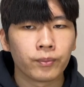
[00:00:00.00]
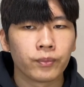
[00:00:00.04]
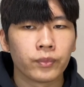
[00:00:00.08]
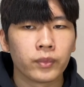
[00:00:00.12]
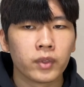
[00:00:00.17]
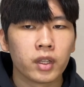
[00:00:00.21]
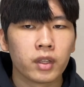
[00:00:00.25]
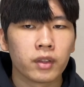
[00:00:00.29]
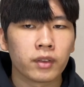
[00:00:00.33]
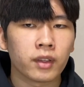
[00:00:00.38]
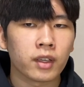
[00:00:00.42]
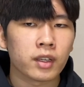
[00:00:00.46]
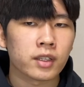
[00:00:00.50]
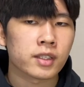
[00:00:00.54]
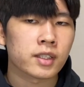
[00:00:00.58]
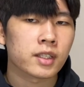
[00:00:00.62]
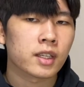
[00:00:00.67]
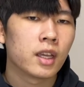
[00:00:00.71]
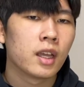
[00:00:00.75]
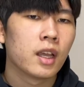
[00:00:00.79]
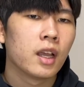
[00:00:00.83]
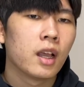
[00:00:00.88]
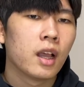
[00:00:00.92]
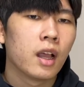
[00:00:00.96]
Thus,
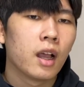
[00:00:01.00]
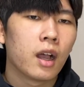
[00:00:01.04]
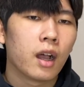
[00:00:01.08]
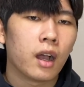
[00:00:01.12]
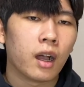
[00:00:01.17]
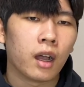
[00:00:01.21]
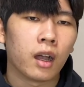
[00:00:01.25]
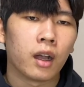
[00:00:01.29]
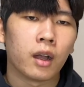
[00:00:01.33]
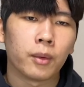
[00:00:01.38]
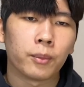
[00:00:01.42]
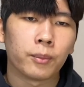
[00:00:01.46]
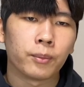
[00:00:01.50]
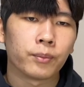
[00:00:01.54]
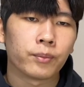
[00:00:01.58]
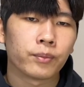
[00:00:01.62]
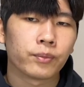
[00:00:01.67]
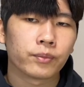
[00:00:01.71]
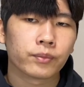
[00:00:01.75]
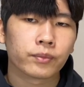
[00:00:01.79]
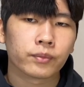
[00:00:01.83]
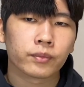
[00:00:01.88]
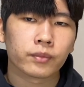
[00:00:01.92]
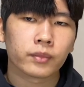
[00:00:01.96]
um,
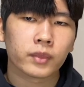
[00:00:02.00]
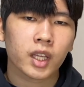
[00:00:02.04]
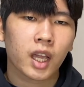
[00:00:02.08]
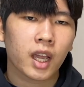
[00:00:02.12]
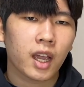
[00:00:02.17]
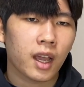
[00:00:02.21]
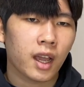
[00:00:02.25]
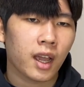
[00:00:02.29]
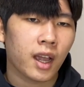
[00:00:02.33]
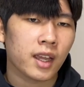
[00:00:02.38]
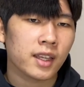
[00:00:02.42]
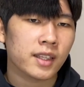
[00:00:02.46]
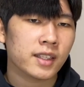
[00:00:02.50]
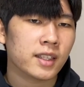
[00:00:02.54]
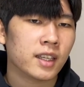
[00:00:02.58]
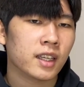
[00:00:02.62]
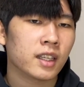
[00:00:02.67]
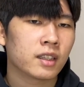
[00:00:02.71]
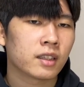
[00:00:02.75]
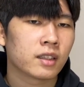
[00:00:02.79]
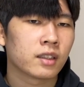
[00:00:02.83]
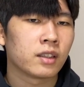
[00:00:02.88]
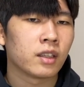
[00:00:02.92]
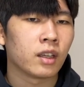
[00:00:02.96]
I set
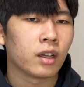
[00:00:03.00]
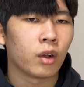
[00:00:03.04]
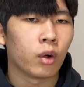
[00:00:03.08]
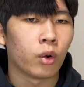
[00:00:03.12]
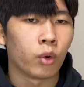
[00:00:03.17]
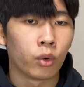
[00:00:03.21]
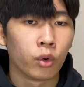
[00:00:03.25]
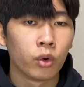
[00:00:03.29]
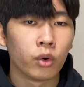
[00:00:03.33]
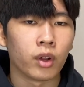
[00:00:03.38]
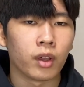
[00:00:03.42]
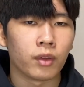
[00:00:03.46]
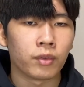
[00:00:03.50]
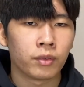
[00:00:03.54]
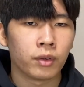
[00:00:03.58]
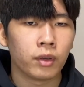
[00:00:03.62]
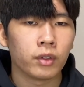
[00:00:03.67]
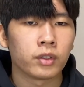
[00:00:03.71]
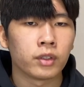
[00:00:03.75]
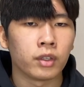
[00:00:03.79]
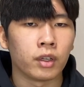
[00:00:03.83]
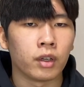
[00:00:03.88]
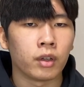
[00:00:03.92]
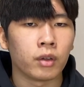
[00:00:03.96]
the aurora
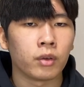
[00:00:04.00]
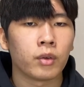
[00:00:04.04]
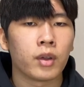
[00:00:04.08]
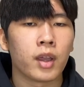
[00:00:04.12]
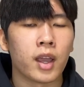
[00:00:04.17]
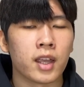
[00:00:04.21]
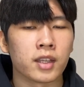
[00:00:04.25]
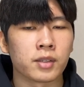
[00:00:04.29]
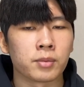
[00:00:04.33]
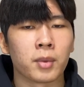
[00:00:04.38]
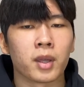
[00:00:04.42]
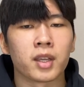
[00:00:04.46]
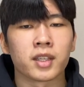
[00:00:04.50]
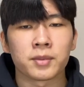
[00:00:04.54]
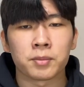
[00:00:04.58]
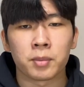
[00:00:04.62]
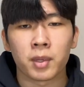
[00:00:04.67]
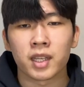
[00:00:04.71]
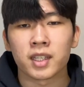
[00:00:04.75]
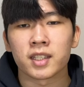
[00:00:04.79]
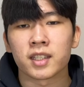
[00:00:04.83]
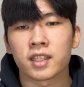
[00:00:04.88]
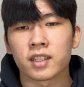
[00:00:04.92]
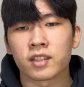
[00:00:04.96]
photo as my
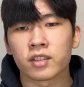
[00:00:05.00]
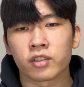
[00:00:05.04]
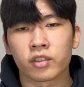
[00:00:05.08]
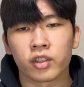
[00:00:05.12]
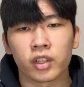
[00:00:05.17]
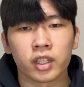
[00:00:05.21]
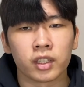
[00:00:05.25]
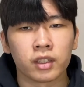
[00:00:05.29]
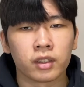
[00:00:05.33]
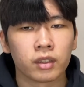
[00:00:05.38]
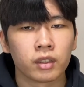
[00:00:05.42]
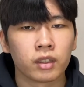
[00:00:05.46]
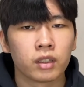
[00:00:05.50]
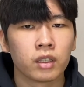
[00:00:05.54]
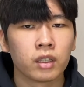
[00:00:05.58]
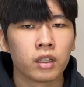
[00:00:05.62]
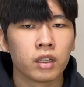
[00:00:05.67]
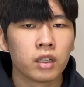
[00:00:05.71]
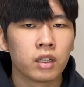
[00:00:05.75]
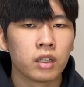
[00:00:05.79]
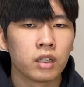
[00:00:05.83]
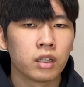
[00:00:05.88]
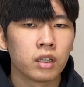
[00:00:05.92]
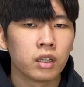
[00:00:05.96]
PC screen.
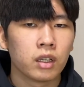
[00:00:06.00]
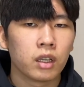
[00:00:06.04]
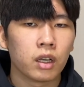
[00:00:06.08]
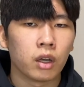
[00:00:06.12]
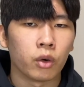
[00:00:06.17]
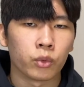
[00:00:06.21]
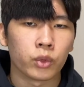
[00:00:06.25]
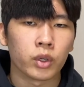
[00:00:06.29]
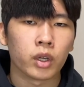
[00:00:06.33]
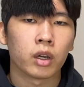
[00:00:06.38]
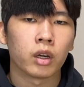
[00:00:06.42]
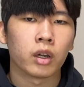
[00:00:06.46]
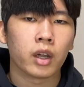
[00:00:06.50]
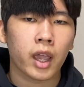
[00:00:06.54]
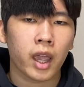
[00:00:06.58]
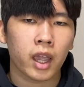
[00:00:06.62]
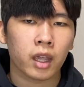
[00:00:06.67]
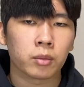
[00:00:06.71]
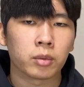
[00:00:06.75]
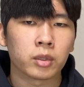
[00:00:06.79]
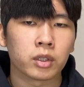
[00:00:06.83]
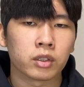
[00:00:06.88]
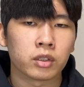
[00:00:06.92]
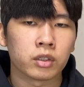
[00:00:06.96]
We are
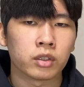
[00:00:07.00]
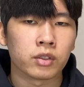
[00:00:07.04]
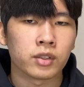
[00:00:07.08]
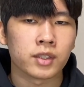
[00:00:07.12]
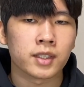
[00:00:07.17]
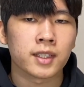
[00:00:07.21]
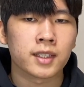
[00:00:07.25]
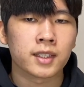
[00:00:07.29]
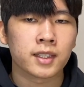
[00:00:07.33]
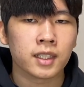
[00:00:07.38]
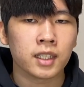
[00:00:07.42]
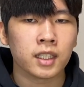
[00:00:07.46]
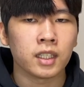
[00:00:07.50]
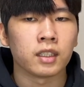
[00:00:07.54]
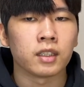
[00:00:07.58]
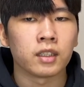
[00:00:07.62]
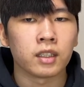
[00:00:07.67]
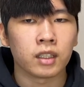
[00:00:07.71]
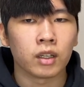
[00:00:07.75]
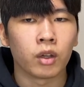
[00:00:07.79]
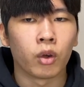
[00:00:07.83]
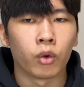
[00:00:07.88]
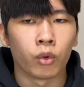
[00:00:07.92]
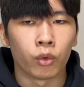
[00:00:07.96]
able to see the
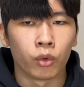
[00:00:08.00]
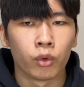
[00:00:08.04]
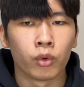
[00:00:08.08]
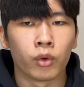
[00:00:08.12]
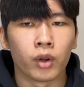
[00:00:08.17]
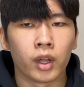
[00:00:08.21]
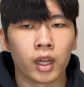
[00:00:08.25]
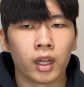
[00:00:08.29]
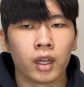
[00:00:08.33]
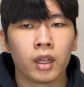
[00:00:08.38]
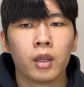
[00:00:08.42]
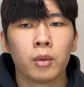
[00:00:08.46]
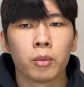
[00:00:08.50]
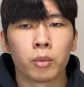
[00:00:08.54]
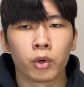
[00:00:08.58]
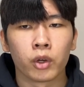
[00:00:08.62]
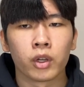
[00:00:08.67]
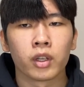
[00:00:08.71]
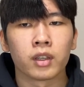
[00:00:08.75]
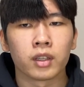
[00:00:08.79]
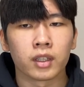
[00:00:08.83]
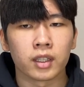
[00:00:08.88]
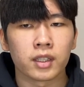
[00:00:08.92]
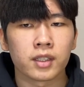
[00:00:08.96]
aurora
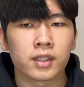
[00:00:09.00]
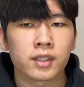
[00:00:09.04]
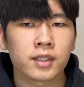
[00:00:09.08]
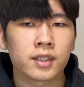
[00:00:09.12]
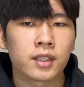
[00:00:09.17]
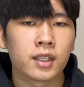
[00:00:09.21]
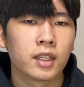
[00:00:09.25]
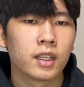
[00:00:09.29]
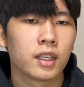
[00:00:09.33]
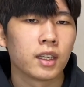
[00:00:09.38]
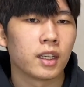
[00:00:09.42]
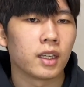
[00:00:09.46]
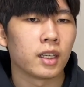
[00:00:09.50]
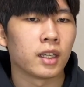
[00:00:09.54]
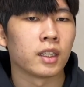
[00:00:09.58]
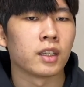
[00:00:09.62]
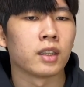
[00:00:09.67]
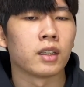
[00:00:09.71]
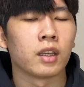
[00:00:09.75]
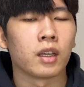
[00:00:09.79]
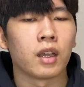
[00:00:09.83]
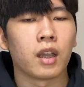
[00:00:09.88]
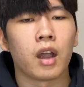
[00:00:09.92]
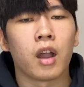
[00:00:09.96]
borealis in
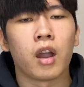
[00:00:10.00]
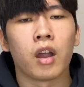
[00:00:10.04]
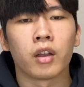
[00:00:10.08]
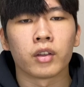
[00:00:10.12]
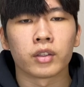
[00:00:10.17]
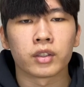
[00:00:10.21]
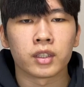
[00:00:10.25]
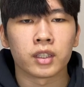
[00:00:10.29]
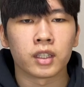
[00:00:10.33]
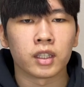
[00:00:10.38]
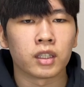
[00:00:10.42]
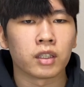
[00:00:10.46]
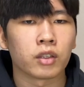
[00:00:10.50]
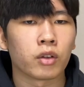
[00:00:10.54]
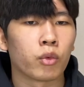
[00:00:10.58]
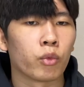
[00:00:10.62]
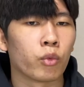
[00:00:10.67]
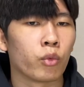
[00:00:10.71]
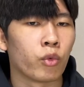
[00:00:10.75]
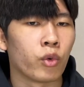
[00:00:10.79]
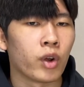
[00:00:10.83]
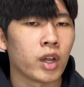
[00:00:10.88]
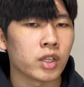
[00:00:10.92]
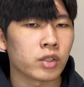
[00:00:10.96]
the Arctic
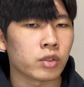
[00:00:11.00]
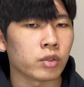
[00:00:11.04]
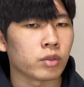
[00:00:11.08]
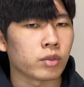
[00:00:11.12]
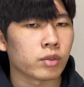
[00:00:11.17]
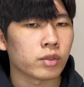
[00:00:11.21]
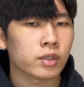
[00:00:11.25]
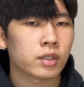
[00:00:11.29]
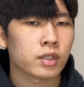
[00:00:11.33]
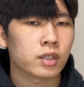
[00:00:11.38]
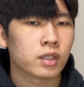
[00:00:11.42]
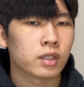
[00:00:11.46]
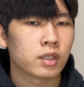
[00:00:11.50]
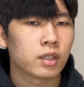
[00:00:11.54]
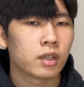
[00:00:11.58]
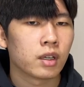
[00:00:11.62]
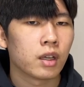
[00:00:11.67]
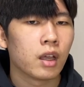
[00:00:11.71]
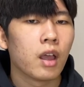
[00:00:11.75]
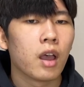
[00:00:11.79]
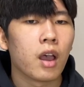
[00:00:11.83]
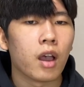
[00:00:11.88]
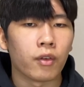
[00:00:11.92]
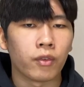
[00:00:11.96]
regions,
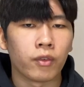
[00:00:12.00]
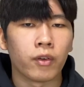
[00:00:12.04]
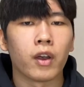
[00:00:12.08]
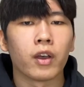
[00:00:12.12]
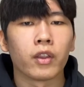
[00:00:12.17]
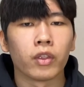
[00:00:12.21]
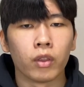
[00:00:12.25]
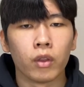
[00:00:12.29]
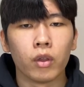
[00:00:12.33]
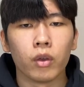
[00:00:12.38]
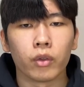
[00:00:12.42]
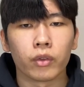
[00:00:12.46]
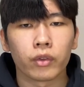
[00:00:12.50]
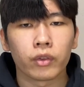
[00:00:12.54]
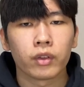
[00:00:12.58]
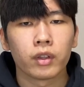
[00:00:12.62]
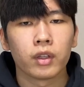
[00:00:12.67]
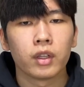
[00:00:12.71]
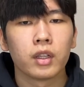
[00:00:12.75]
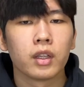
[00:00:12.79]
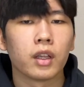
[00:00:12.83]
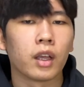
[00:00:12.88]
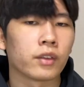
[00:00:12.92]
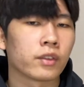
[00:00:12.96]
far north
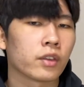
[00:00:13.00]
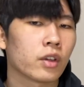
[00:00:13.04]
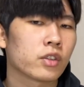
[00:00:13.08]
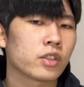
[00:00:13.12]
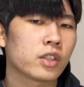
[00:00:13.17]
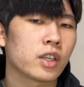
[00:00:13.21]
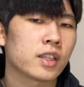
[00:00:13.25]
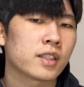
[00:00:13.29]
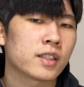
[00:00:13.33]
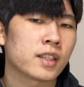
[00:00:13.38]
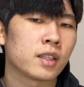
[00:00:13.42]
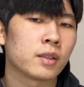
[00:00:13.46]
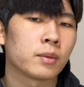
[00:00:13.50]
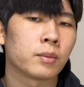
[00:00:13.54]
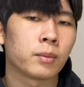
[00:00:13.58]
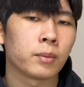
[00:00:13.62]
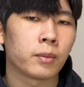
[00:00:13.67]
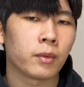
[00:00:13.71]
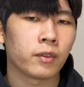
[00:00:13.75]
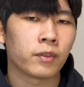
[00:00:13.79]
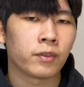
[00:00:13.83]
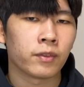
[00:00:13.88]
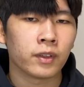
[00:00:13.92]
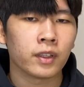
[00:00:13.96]
such as in
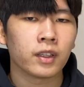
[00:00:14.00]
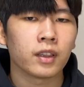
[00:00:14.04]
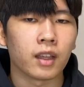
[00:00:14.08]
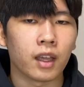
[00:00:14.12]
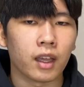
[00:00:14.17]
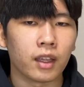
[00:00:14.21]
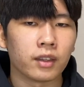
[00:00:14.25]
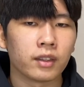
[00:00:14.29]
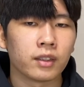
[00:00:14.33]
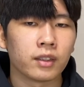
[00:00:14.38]
Finland,